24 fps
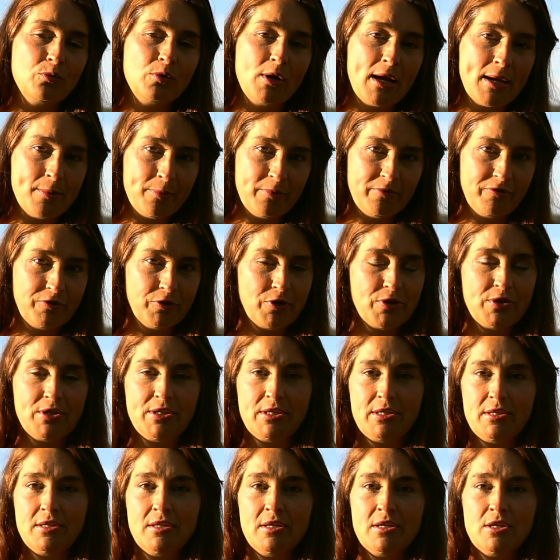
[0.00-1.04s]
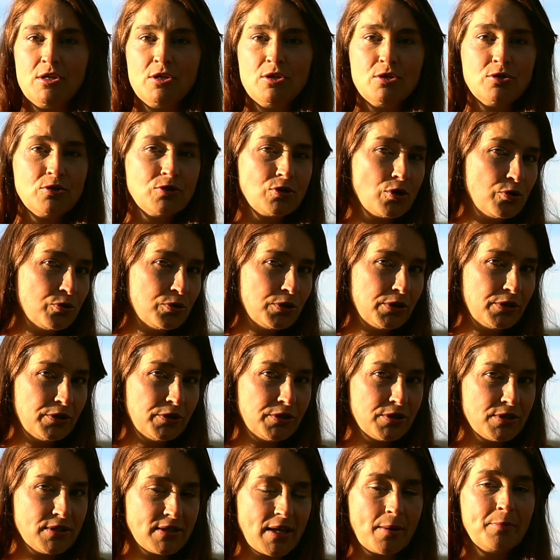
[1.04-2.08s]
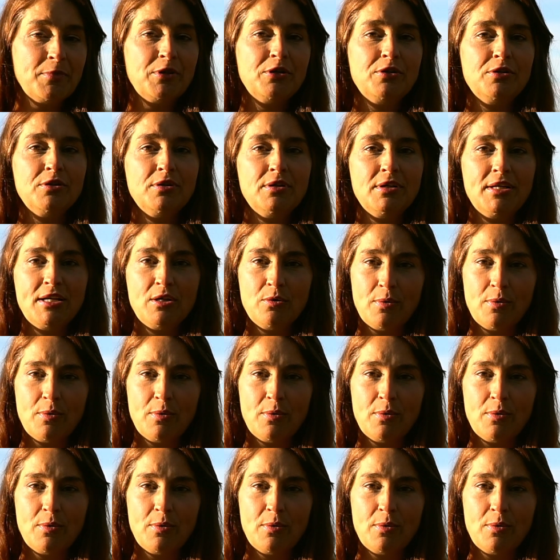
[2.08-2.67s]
right before the solar summer